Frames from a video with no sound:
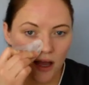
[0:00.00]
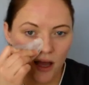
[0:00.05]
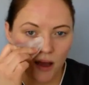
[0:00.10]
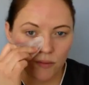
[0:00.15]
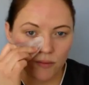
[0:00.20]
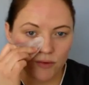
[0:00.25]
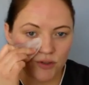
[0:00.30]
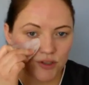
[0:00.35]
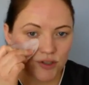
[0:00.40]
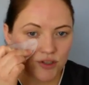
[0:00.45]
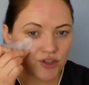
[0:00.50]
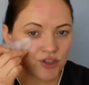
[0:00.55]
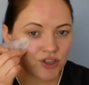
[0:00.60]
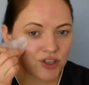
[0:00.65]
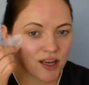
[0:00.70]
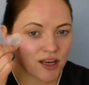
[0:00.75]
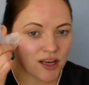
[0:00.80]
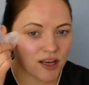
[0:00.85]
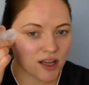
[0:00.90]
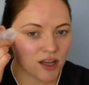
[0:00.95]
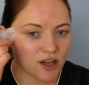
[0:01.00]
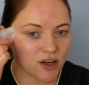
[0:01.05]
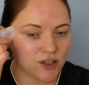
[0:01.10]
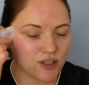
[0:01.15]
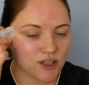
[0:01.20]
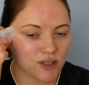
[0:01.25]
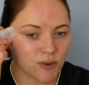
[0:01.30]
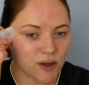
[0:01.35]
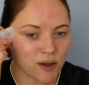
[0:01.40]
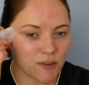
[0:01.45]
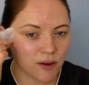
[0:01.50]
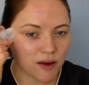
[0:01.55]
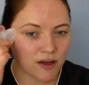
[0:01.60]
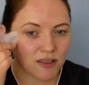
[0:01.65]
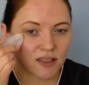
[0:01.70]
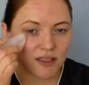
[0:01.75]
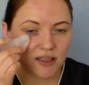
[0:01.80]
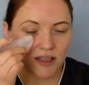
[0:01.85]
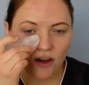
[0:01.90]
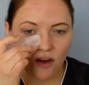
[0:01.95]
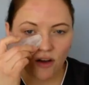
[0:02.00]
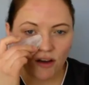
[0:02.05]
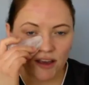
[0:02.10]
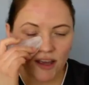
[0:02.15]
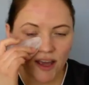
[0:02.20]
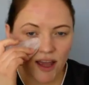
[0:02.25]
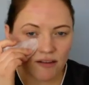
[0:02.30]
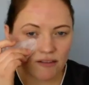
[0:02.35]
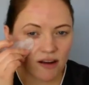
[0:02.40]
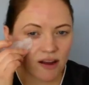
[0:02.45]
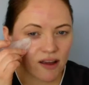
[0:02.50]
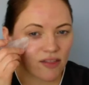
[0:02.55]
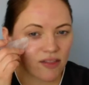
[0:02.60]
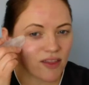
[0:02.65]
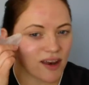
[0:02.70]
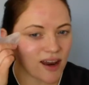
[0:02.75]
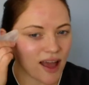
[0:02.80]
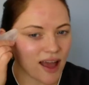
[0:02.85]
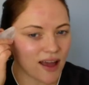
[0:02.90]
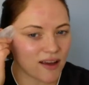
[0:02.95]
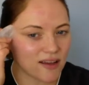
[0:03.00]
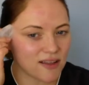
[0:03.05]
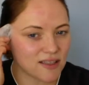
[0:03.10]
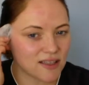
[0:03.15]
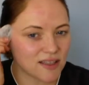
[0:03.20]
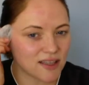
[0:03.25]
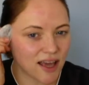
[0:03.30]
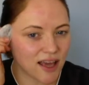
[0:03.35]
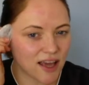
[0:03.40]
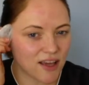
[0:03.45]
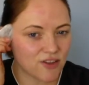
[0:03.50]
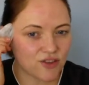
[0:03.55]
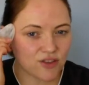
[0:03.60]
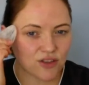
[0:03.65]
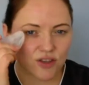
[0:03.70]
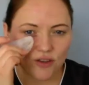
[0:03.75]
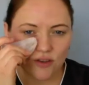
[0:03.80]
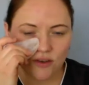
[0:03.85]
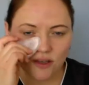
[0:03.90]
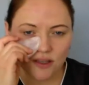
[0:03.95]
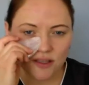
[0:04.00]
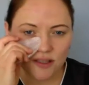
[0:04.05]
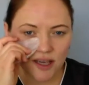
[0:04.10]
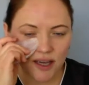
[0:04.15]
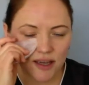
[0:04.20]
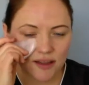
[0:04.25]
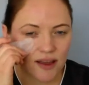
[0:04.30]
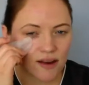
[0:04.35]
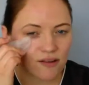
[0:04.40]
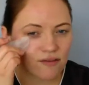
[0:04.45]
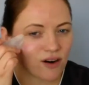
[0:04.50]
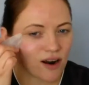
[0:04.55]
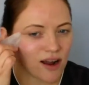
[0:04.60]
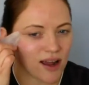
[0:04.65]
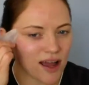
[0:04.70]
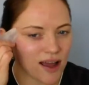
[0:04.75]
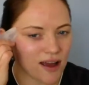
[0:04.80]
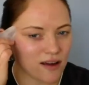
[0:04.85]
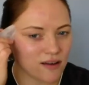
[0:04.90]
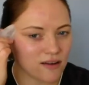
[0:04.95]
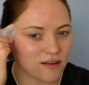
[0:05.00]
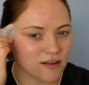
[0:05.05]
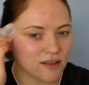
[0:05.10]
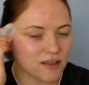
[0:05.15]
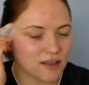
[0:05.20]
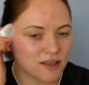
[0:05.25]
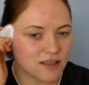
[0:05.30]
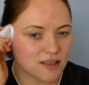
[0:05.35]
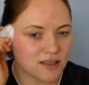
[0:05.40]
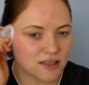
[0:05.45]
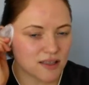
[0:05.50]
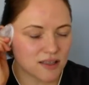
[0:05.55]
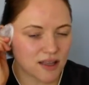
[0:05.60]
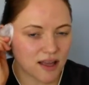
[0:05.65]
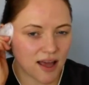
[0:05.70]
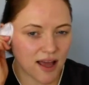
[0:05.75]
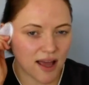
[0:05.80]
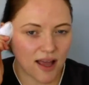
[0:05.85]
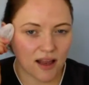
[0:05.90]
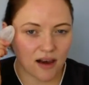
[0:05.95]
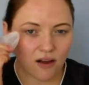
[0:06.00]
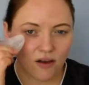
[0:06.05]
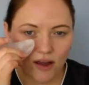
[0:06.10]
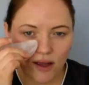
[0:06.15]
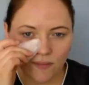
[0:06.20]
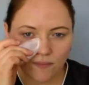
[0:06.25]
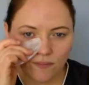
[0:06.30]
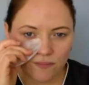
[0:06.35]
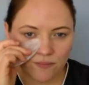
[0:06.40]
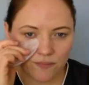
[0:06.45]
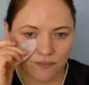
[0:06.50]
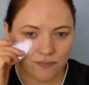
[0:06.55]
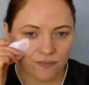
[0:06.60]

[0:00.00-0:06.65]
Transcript: And we're just gently going to sweep under the eye area and then out to the edge. And you can take that right out to the hairline.